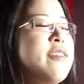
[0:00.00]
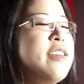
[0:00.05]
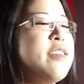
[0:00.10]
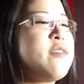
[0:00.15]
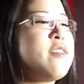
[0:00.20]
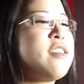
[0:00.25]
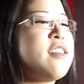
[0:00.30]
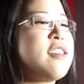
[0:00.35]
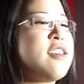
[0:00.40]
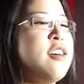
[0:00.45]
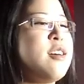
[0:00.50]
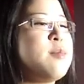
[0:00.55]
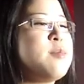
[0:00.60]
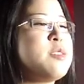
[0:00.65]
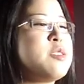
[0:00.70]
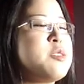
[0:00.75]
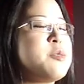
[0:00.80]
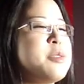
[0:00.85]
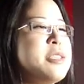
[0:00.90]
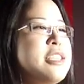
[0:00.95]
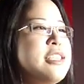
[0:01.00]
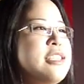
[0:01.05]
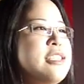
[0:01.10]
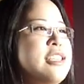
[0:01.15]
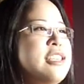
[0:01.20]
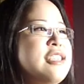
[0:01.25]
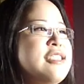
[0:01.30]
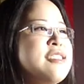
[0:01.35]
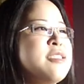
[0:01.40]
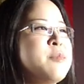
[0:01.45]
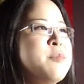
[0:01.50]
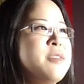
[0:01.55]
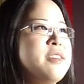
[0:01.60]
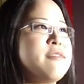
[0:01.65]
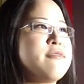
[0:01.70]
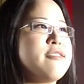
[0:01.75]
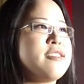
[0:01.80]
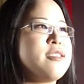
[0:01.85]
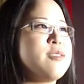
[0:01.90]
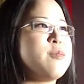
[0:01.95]
favorite accomplishment, and it's going to be
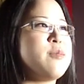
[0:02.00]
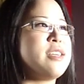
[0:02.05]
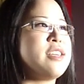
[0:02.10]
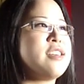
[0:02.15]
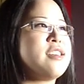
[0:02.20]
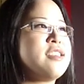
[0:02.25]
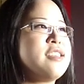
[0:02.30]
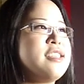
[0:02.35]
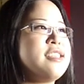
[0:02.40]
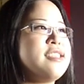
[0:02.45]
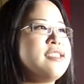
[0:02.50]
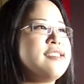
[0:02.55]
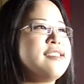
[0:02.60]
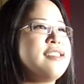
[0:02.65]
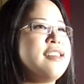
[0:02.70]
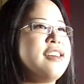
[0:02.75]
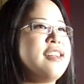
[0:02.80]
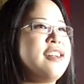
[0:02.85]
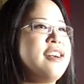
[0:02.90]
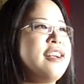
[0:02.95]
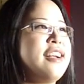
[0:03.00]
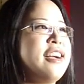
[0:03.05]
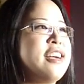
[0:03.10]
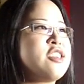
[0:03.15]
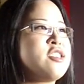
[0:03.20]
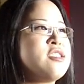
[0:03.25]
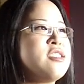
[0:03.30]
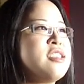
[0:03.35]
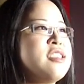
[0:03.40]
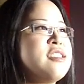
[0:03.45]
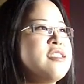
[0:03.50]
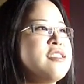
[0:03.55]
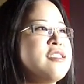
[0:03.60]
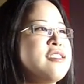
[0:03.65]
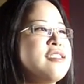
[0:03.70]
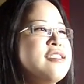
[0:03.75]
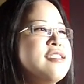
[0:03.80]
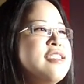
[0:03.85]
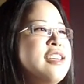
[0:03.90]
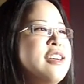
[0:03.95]
really weird, is that I actually
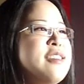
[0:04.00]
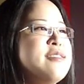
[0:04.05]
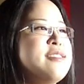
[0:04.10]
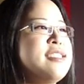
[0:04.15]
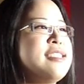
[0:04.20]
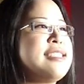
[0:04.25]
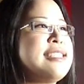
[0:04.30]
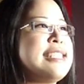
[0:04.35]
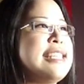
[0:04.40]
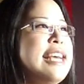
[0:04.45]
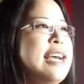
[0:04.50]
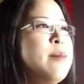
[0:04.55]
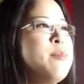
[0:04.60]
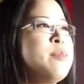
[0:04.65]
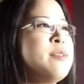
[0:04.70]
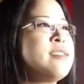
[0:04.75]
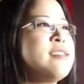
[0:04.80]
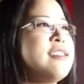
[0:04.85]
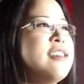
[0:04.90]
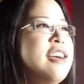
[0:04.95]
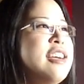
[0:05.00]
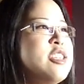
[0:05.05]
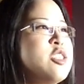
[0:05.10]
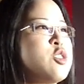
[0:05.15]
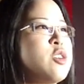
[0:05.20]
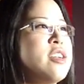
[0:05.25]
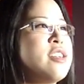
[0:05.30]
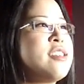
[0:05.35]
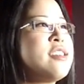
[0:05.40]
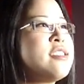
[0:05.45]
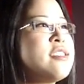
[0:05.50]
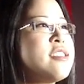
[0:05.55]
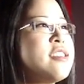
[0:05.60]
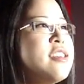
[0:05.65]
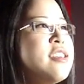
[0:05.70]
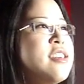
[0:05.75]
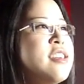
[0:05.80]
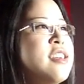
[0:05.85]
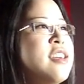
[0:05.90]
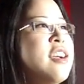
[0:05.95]
learned how to snap at Trend
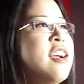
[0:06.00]
Hunter.